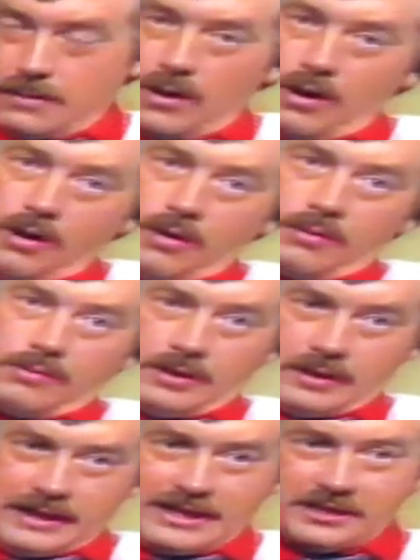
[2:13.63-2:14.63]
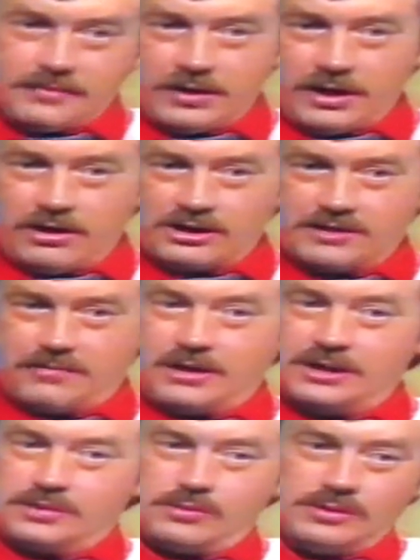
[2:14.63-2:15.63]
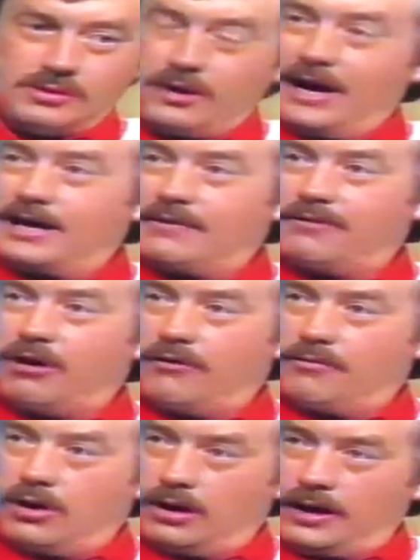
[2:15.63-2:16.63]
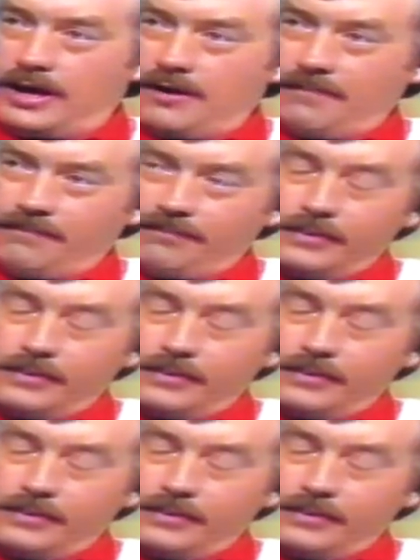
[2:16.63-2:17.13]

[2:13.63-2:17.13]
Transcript: Oh, well, at that speed I suppose we were doing 85 mile an